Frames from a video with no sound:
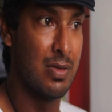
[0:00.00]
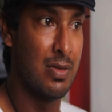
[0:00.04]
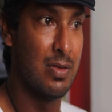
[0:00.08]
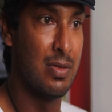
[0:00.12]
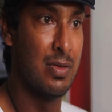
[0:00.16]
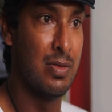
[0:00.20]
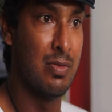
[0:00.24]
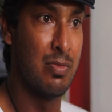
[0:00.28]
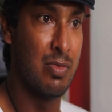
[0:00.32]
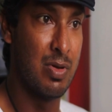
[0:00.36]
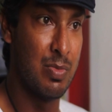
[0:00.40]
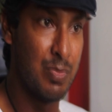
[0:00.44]

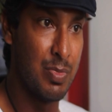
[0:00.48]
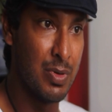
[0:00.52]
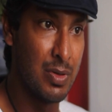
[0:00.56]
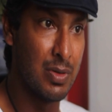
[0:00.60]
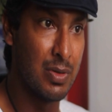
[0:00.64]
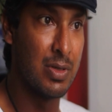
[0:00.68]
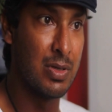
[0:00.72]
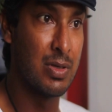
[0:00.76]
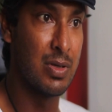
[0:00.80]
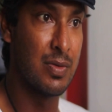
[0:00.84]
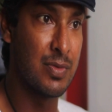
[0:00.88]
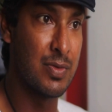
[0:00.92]
the
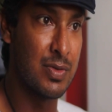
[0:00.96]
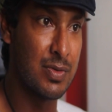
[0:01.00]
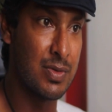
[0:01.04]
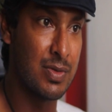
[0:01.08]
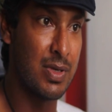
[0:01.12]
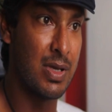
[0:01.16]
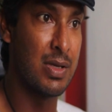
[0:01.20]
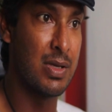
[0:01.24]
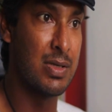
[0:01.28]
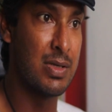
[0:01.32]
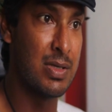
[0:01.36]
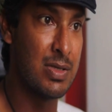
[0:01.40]
rebuilding of
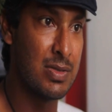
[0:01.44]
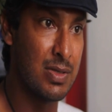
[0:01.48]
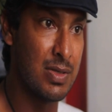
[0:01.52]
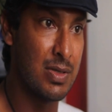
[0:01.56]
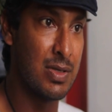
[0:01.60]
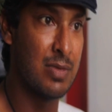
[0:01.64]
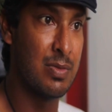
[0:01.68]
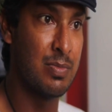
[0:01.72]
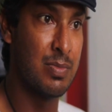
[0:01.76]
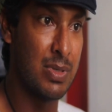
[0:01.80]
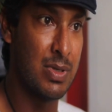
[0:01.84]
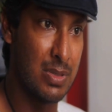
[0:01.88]
societies that
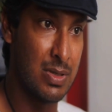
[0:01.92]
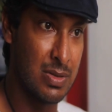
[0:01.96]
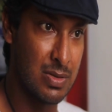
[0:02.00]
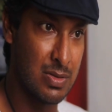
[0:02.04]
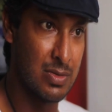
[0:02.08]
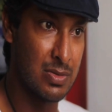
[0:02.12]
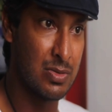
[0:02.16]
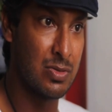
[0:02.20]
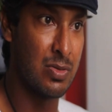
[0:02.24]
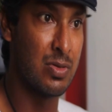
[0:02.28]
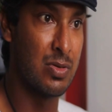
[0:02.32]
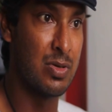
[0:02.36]
have
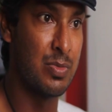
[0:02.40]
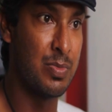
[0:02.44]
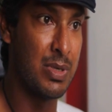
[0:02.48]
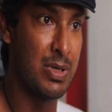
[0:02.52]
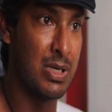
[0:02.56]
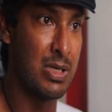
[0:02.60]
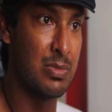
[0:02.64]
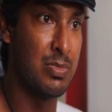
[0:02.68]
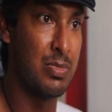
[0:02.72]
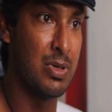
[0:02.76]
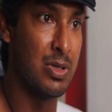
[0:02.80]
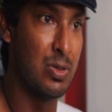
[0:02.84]
been torn
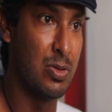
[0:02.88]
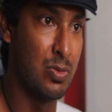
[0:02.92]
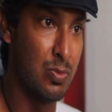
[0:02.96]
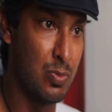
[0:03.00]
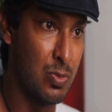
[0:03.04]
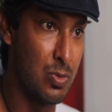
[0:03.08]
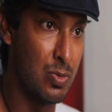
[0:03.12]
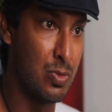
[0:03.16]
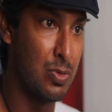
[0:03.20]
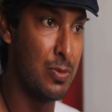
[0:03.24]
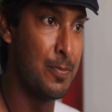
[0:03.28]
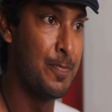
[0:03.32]
apart by the
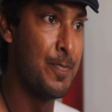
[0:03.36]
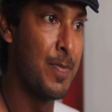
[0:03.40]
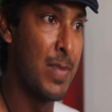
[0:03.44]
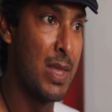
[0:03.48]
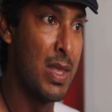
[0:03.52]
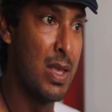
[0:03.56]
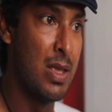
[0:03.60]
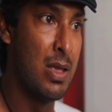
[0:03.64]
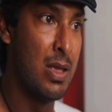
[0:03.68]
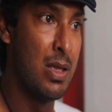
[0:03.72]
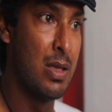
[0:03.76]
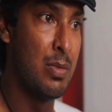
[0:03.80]
war,
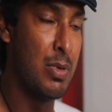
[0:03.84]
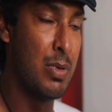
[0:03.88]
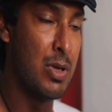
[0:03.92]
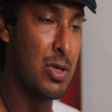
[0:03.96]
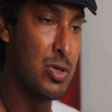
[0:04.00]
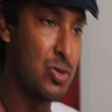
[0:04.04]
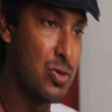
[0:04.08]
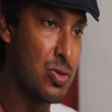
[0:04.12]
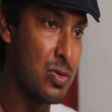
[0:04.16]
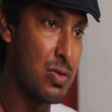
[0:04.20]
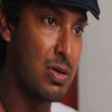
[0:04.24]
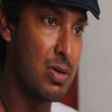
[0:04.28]
by
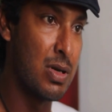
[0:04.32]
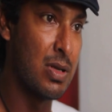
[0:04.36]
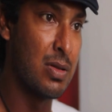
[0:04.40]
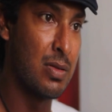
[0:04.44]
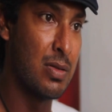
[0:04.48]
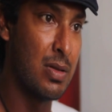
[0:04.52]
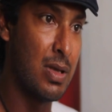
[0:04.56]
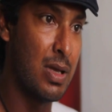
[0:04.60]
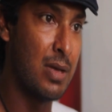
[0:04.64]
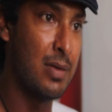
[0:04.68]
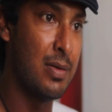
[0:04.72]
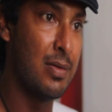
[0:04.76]
ensuring
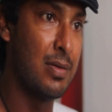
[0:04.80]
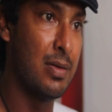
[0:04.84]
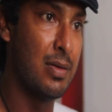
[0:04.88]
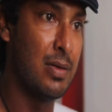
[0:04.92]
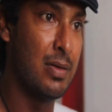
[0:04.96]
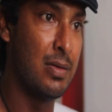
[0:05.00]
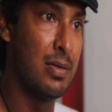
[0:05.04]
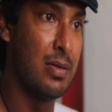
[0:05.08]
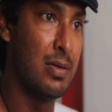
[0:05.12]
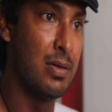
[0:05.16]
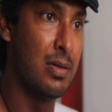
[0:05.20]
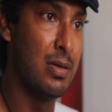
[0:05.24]

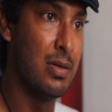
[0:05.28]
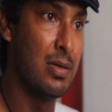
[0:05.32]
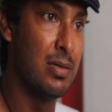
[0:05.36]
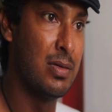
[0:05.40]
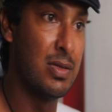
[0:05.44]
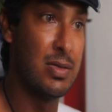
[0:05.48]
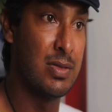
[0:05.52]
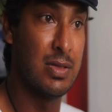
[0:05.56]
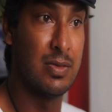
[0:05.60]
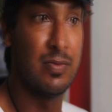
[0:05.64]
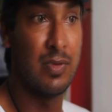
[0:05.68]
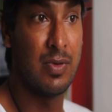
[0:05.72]
that the
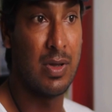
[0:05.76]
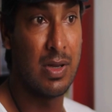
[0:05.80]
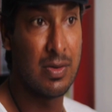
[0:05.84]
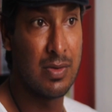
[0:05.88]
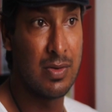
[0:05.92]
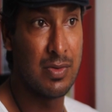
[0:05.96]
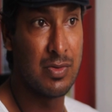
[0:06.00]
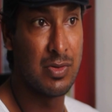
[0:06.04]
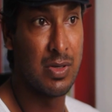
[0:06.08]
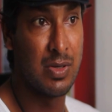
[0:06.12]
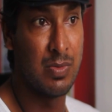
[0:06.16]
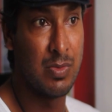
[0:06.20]

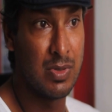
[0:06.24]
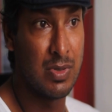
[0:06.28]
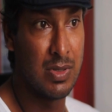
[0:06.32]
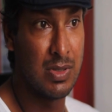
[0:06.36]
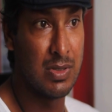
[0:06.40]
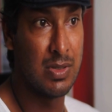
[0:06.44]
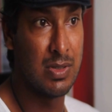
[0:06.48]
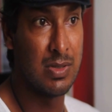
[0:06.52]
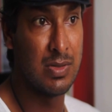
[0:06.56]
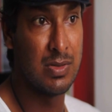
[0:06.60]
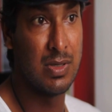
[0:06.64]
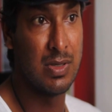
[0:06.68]
disadvantaged
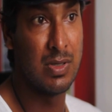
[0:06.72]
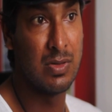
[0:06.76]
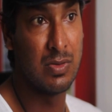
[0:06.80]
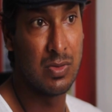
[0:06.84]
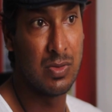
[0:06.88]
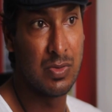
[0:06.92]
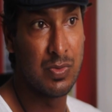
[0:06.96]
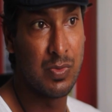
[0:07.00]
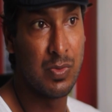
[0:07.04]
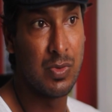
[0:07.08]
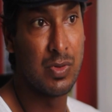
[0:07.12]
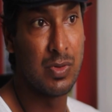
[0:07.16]
communities in
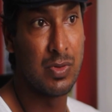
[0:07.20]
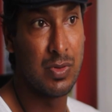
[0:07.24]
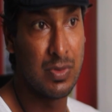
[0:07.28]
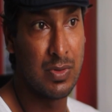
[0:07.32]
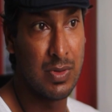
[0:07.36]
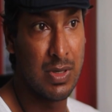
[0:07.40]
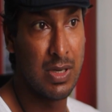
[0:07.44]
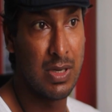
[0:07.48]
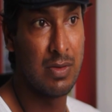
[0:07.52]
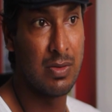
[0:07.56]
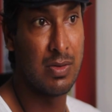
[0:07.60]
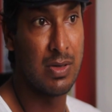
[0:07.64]
those war-torn
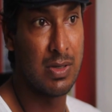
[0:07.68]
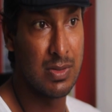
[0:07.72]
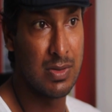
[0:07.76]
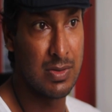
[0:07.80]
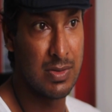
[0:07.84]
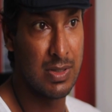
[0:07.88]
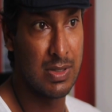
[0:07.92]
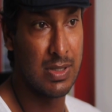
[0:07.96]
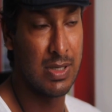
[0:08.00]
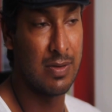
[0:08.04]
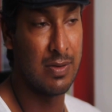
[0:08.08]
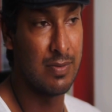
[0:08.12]
areas
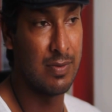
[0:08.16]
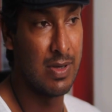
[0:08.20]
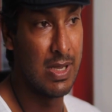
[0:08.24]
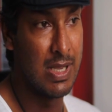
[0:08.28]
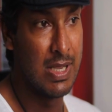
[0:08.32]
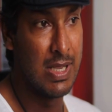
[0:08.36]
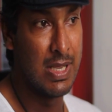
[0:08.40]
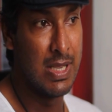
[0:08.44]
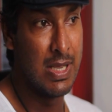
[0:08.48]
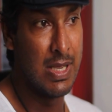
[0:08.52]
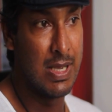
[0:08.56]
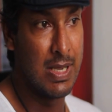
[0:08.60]
that
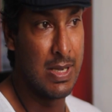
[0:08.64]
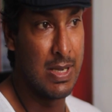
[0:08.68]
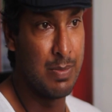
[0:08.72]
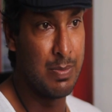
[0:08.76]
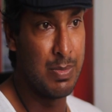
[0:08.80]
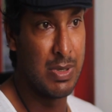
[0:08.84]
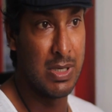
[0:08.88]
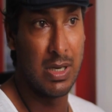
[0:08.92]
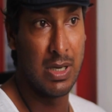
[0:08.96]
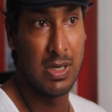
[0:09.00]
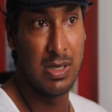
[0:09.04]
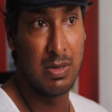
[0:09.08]
have
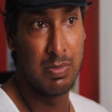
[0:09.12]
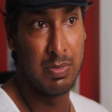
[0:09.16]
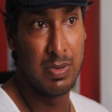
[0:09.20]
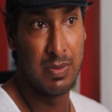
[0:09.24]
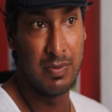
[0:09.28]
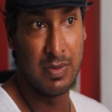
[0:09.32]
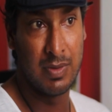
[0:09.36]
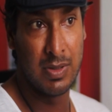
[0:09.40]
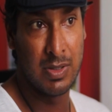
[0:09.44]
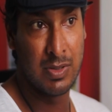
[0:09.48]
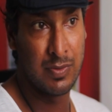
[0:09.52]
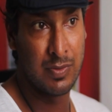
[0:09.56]
been
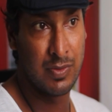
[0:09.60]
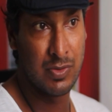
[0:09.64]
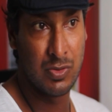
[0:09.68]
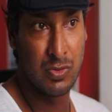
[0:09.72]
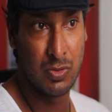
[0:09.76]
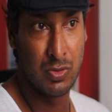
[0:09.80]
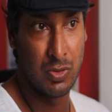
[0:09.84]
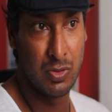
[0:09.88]
underprivileged for so